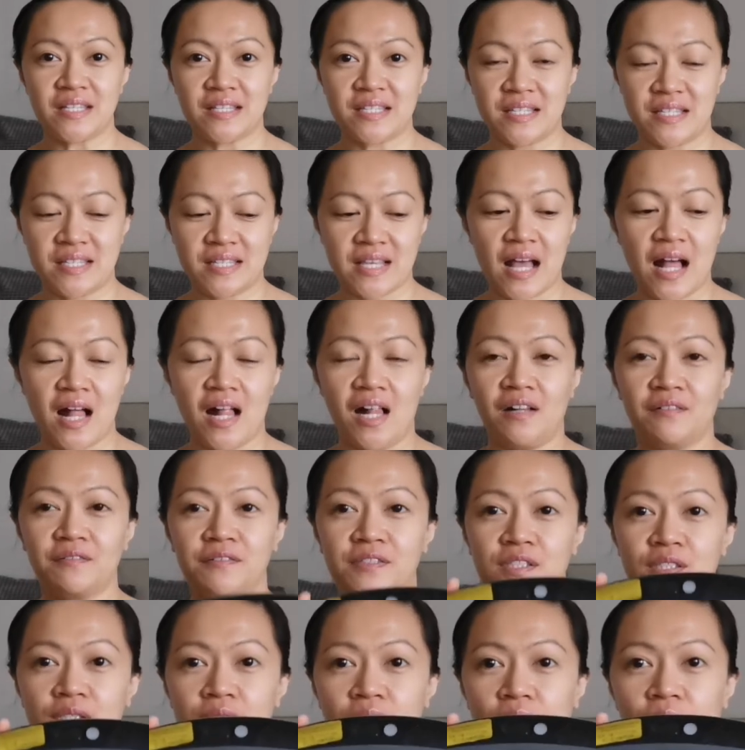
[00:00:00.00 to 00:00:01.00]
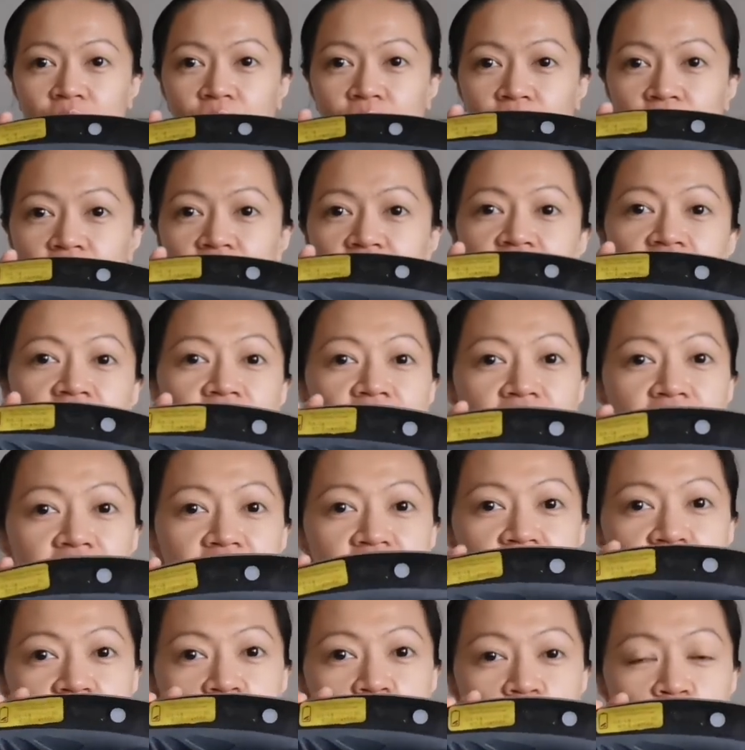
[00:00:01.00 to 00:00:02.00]
itself. So this
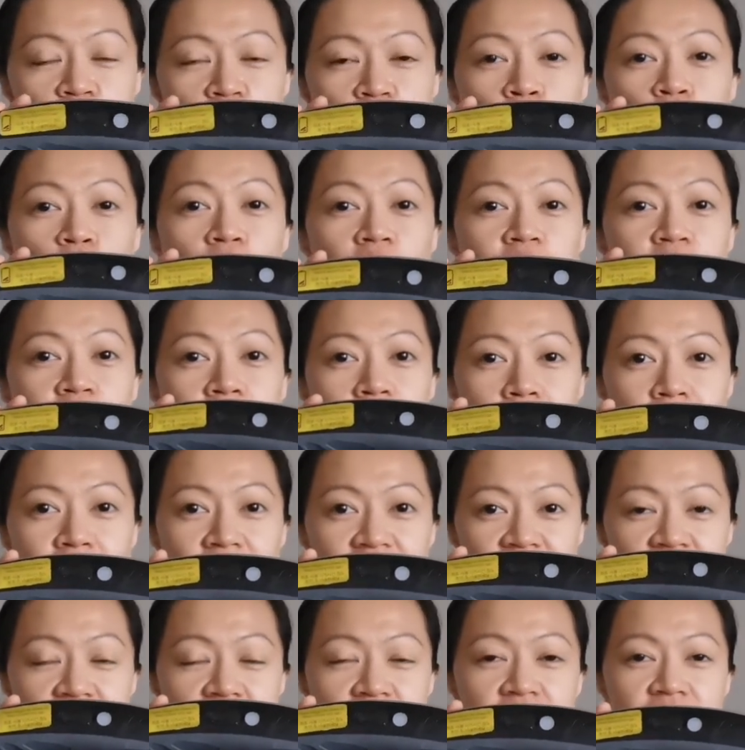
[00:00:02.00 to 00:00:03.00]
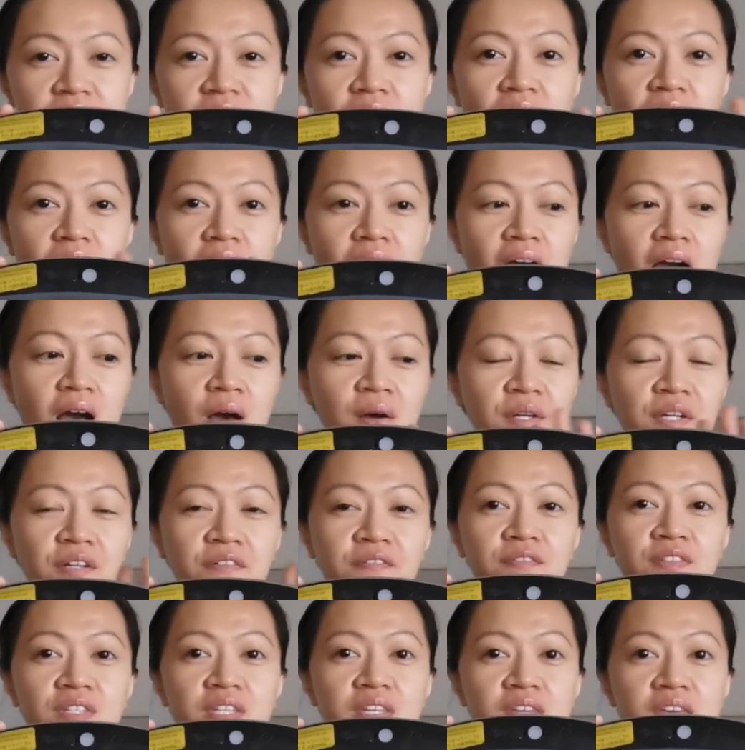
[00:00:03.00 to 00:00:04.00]
is just one piece out
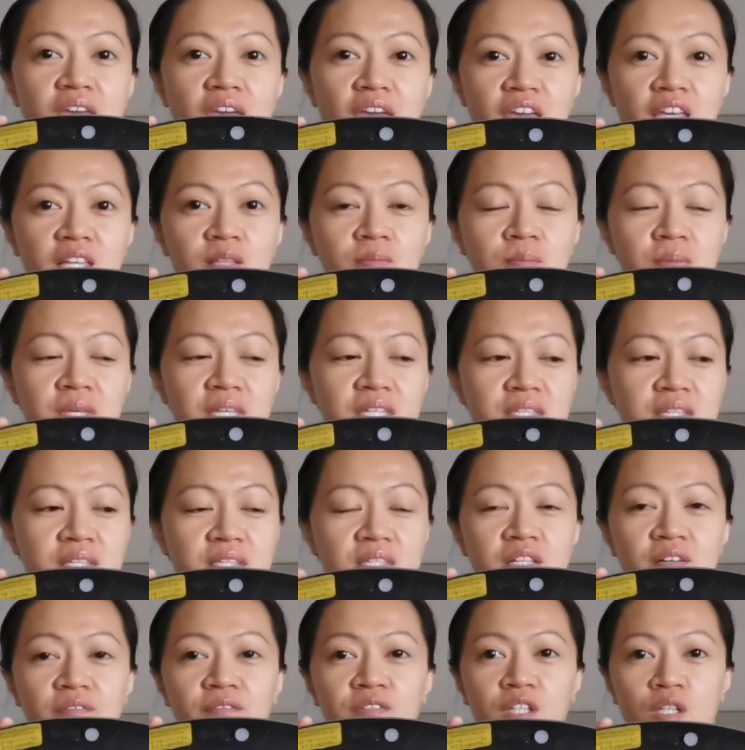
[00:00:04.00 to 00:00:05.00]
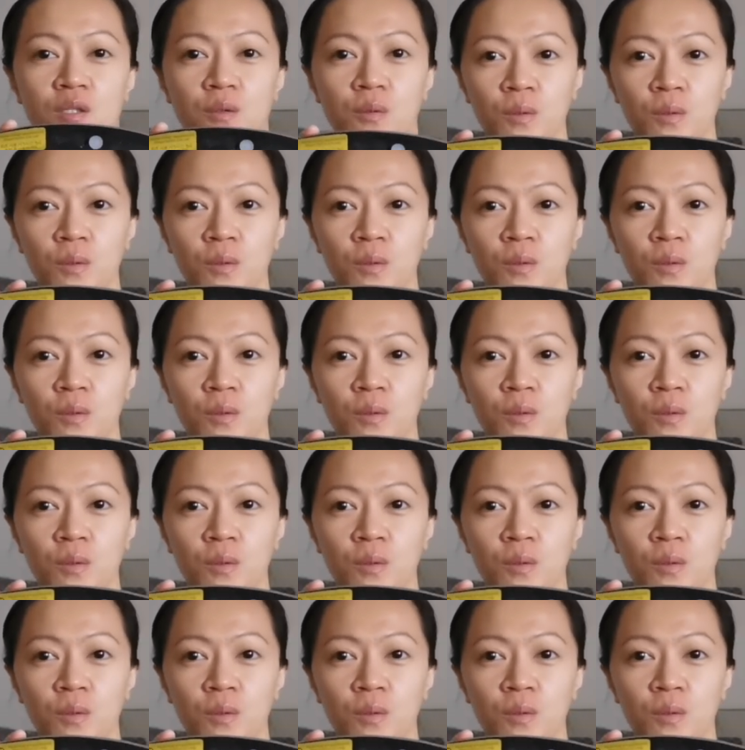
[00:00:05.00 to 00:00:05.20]
of the 8 pieces of the